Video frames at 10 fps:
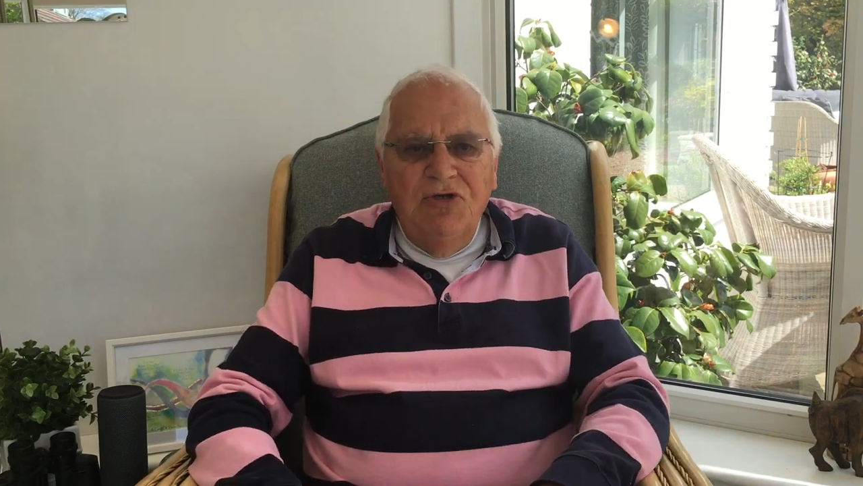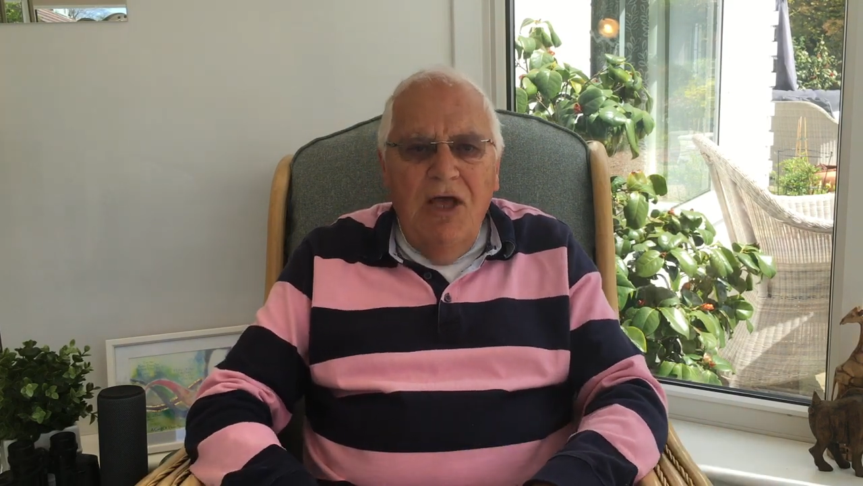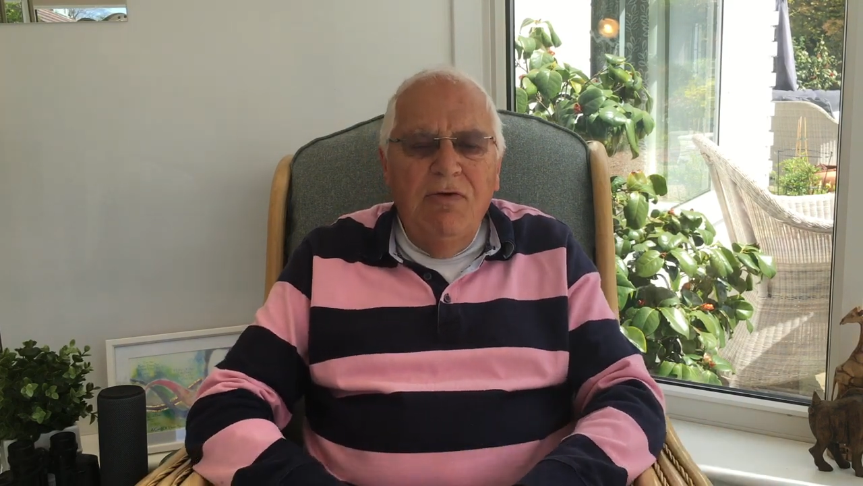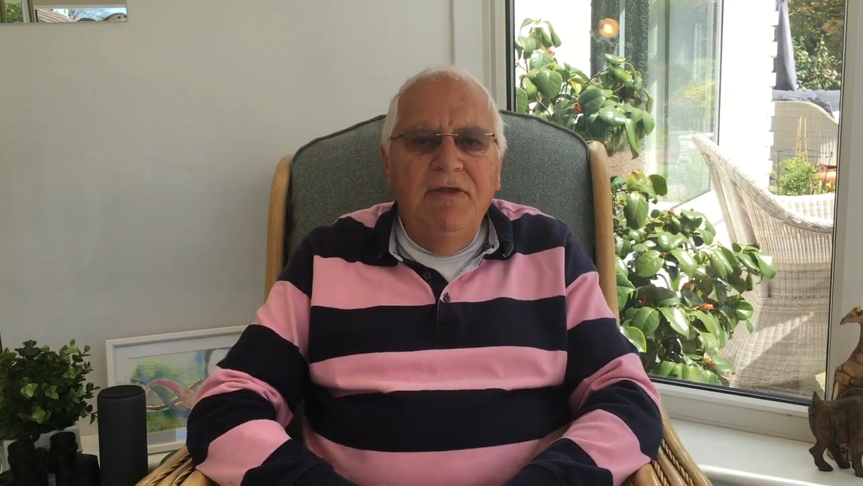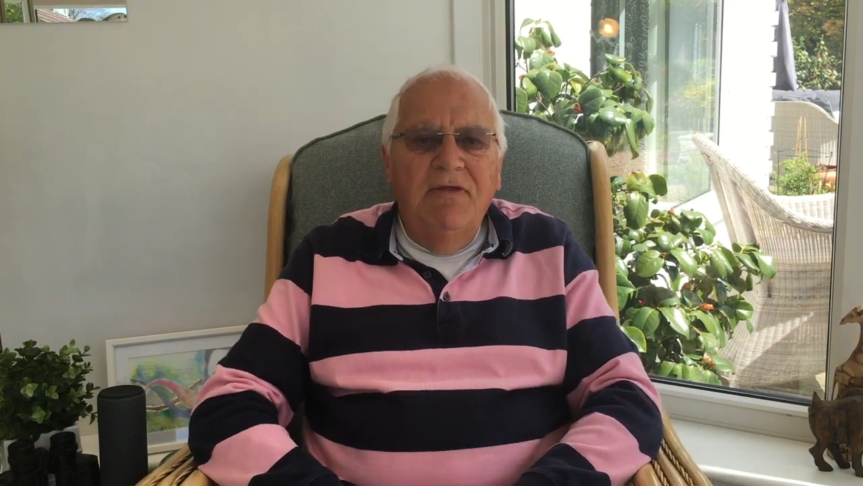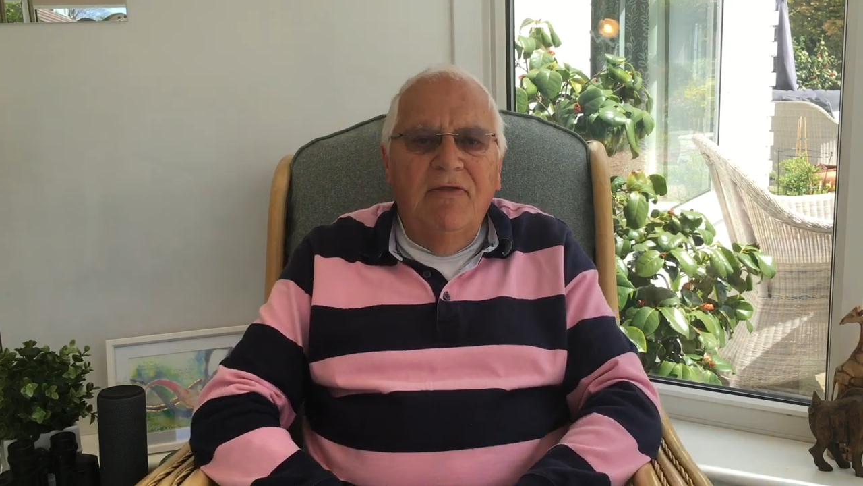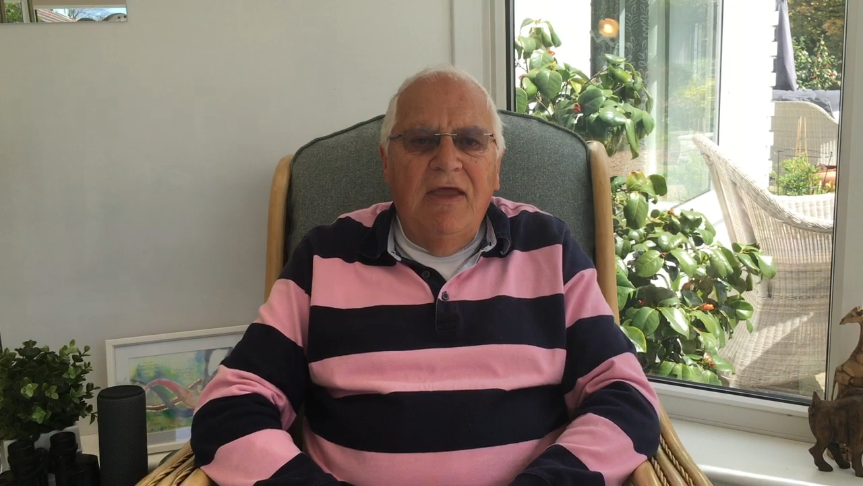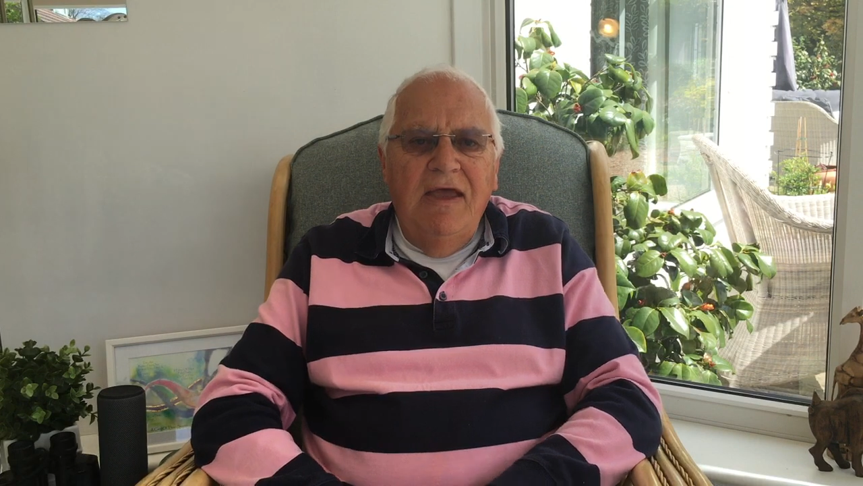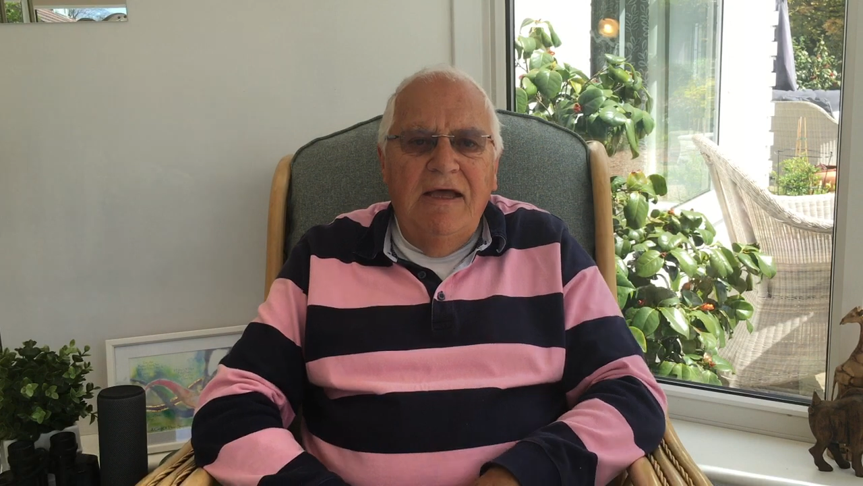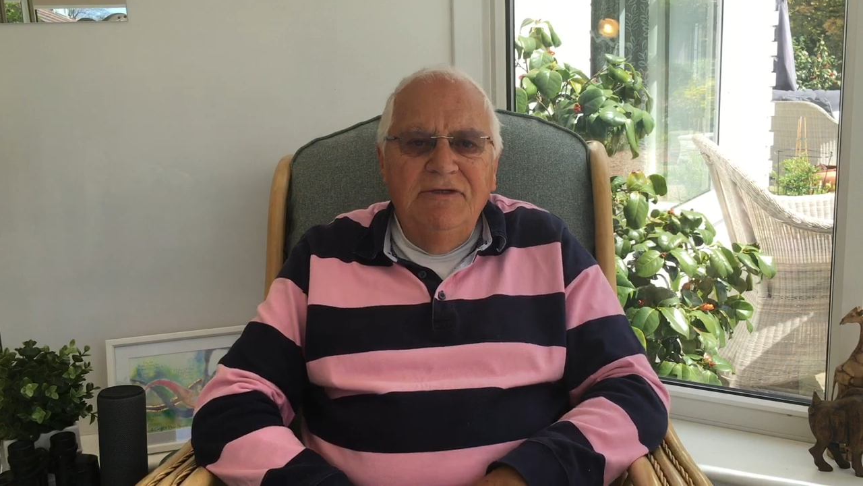knowing that
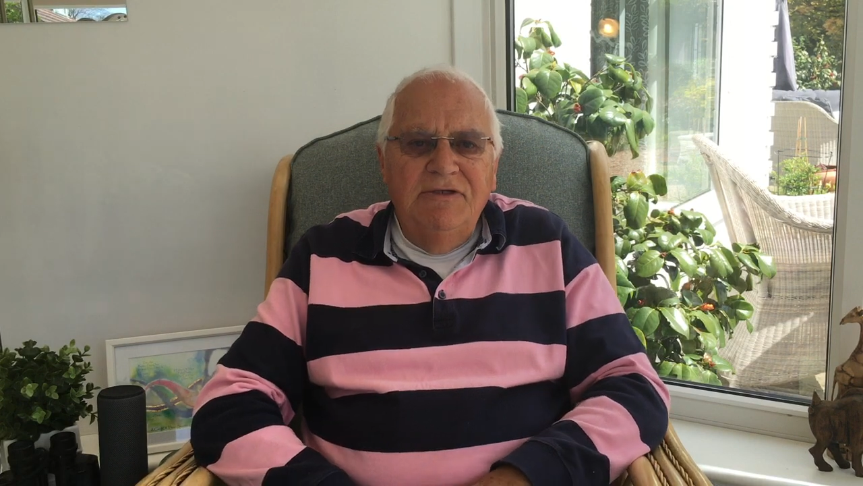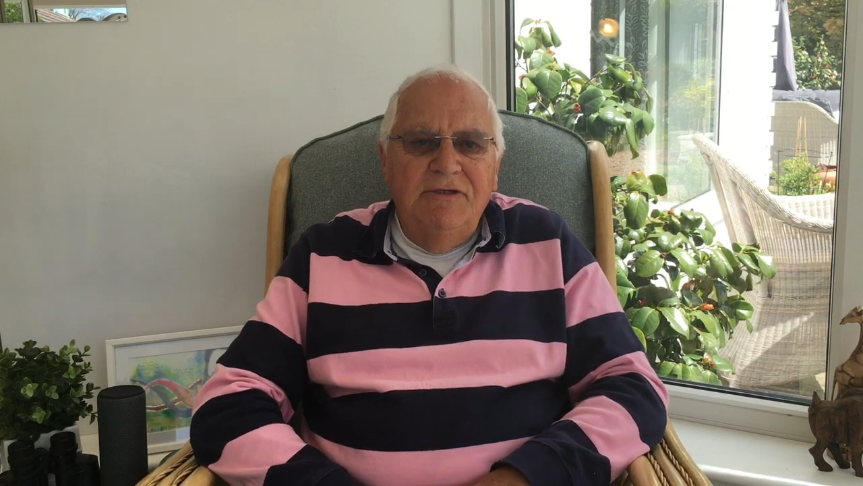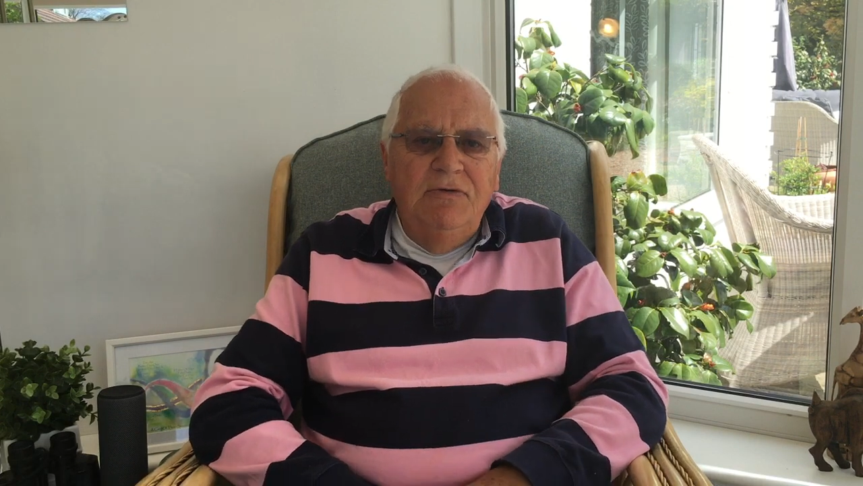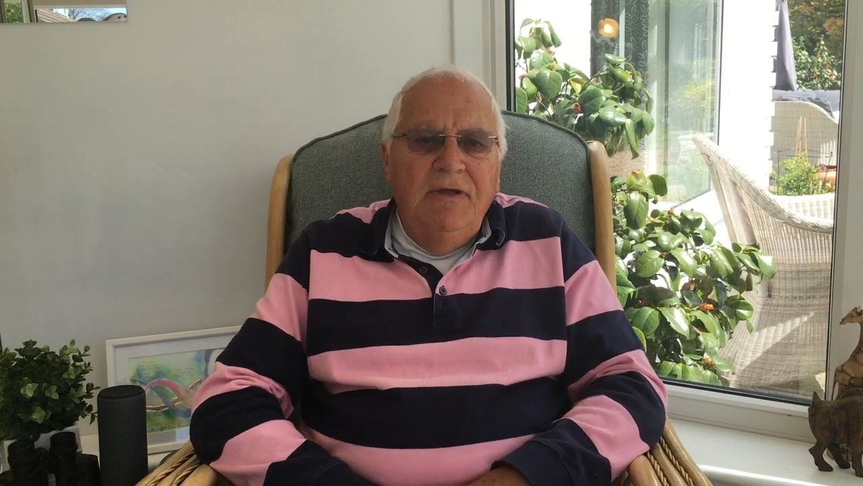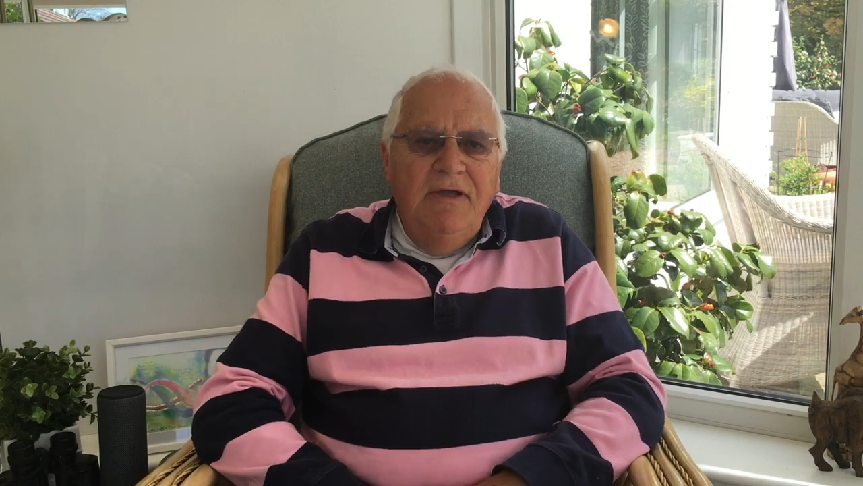they had to